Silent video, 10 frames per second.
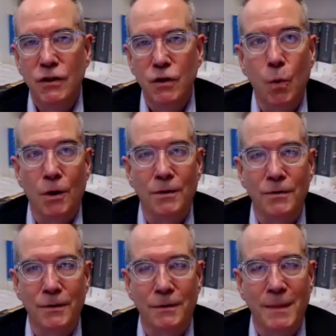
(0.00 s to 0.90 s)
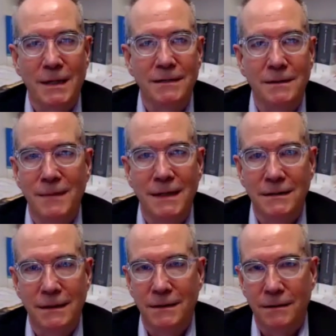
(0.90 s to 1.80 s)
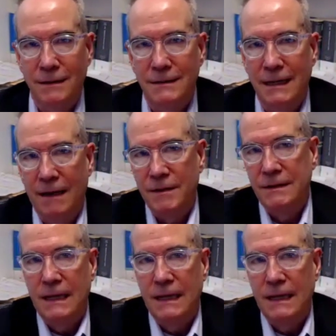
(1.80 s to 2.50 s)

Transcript: to work through, because it means that they're going to have to